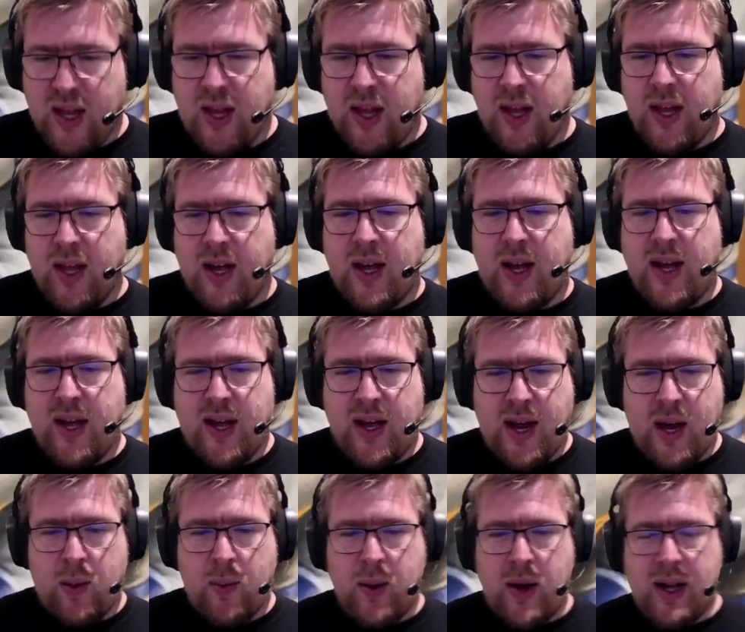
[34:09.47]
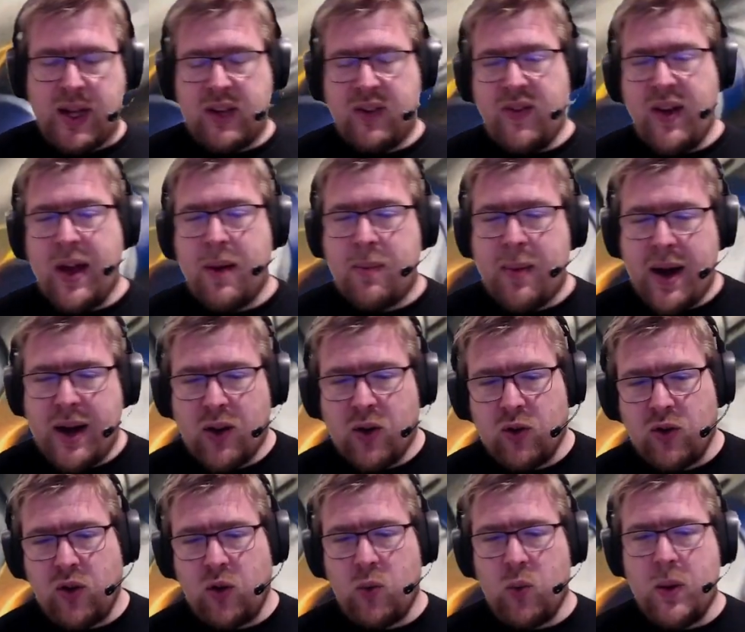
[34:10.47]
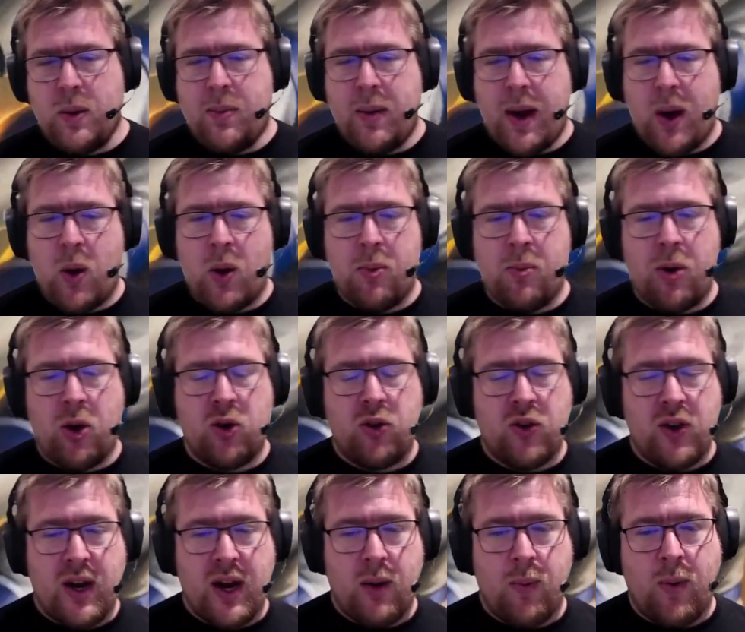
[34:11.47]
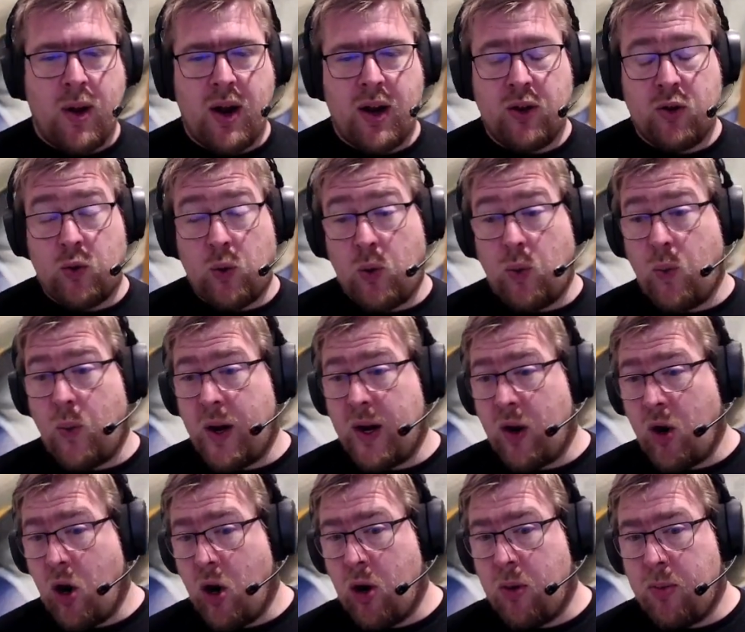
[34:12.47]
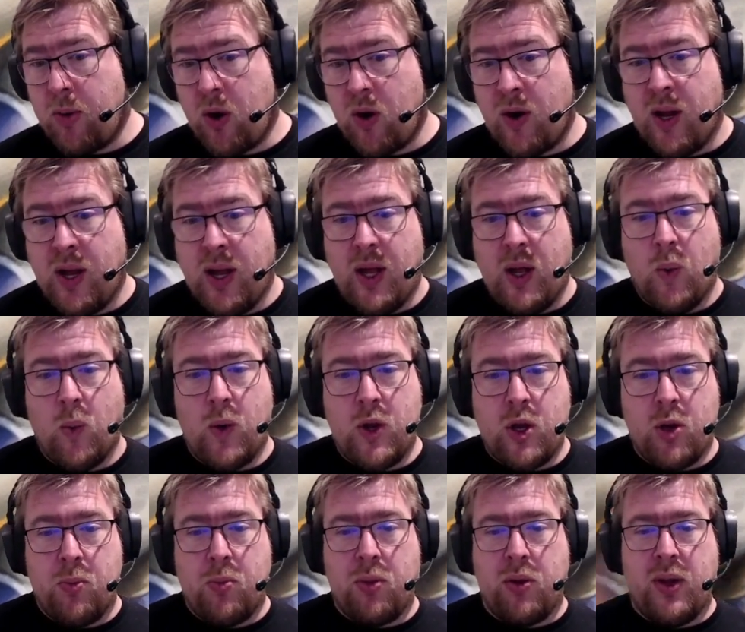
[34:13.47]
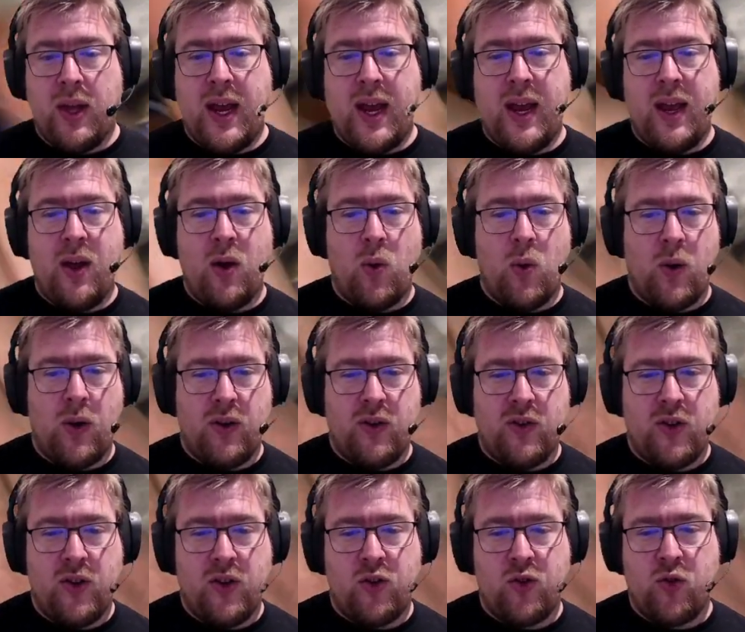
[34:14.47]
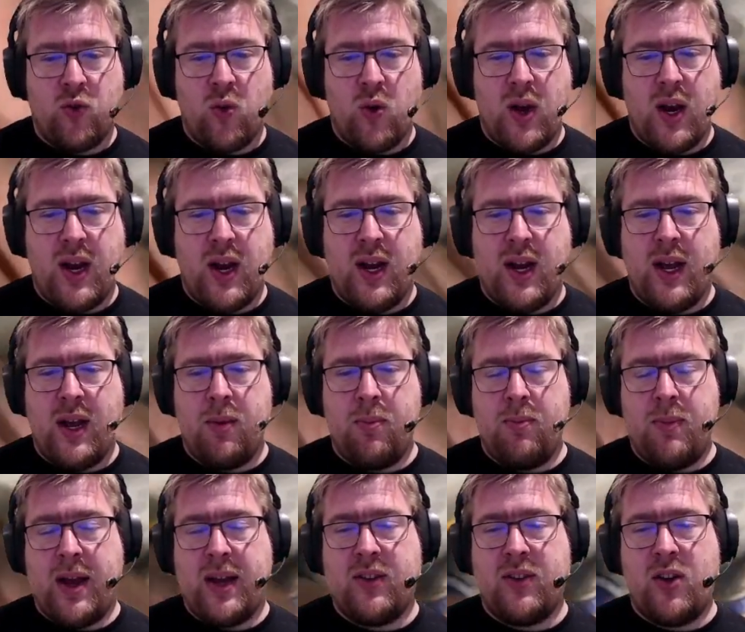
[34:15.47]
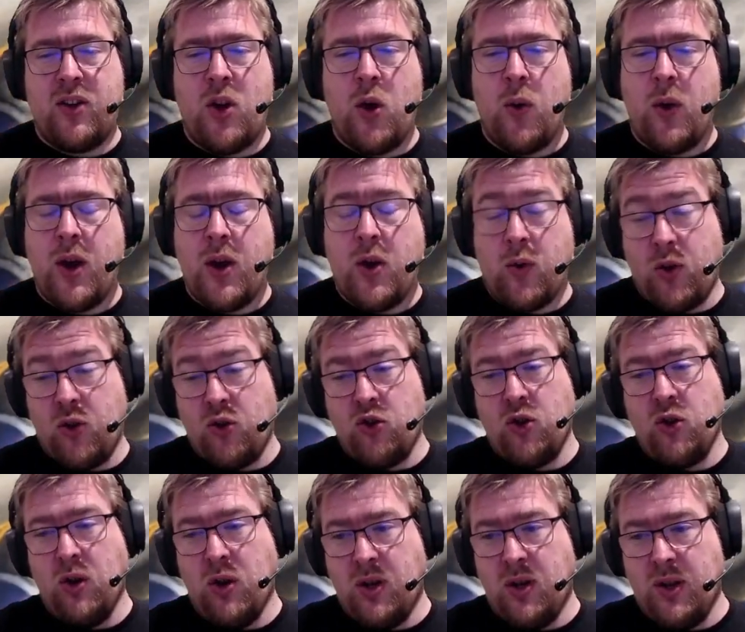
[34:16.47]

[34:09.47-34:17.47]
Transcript: Ironyx Vatminder is a 3-power Martian Ironyx with 1 armor. When you play it or it's destroyed, it makes a token creature.